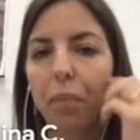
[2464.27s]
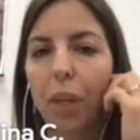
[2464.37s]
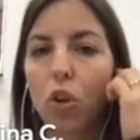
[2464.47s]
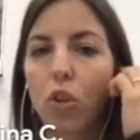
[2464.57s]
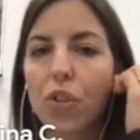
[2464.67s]

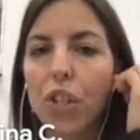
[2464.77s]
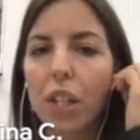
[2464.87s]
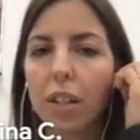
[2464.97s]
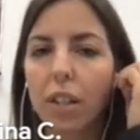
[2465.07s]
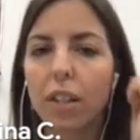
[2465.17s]

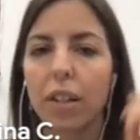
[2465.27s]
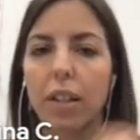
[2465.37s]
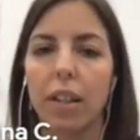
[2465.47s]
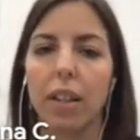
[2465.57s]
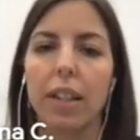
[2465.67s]
considered
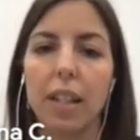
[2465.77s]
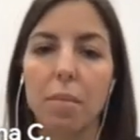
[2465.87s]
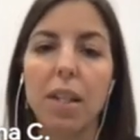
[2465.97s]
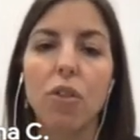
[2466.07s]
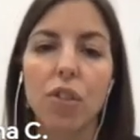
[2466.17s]

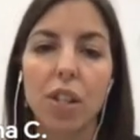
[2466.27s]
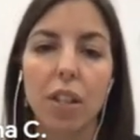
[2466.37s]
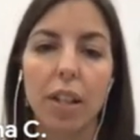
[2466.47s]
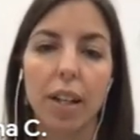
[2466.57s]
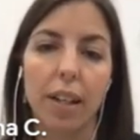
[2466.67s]

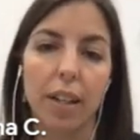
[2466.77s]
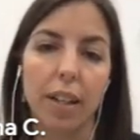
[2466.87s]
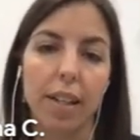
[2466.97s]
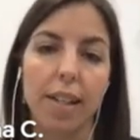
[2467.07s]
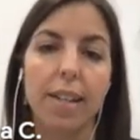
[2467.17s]

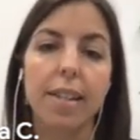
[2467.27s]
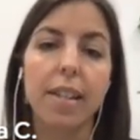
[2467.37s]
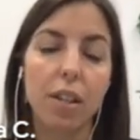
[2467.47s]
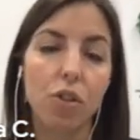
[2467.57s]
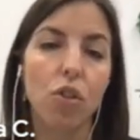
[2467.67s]
as a
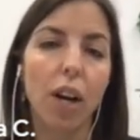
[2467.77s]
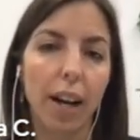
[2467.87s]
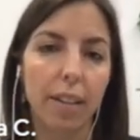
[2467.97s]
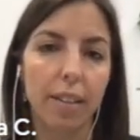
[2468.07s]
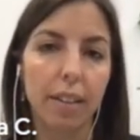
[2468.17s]
CSO
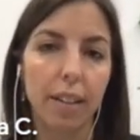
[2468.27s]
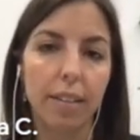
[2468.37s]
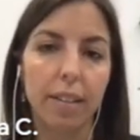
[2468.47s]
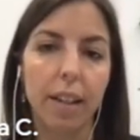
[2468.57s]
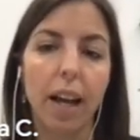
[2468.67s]

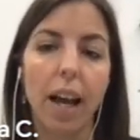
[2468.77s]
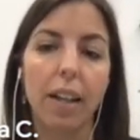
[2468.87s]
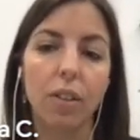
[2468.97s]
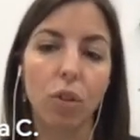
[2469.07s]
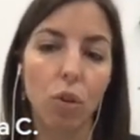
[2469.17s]
candidate
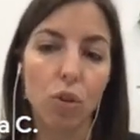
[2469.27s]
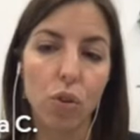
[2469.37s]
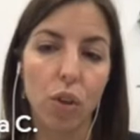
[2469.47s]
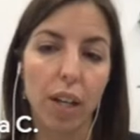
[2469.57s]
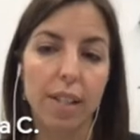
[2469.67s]
and
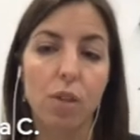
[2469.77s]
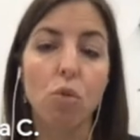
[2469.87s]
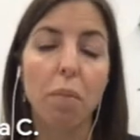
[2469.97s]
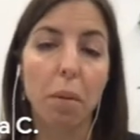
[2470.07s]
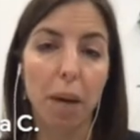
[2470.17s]
also as a
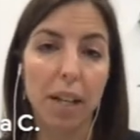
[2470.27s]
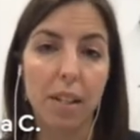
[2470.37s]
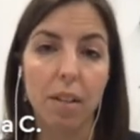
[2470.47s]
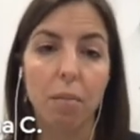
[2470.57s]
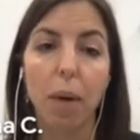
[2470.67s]

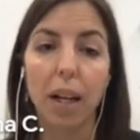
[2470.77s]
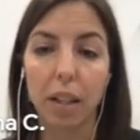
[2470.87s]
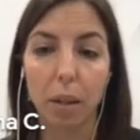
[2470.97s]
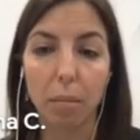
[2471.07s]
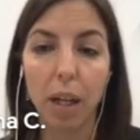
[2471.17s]
supermassive
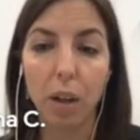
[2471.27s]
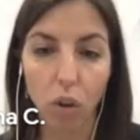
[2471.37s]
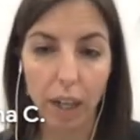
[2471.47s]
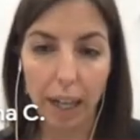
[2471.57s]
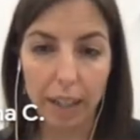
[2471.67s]
binary black
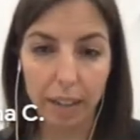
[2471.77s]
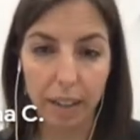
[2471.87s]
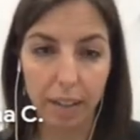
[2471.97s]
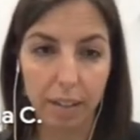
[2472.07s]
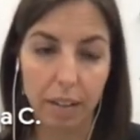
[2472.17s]
hole
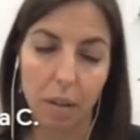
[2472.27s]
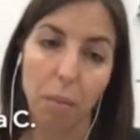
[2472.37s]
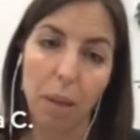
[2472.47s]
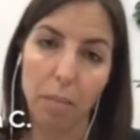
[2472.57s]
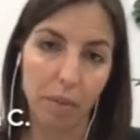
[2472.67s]
candidate
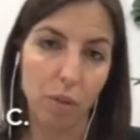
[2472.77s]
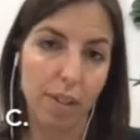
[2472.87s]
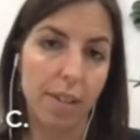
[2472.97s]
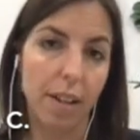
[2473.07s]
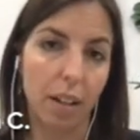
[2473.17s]
by
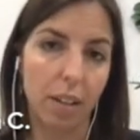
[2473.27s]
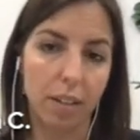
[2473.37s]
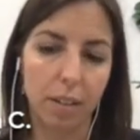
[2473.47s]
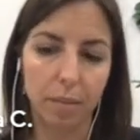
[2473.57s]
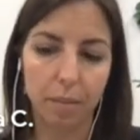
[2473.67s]
previous studies.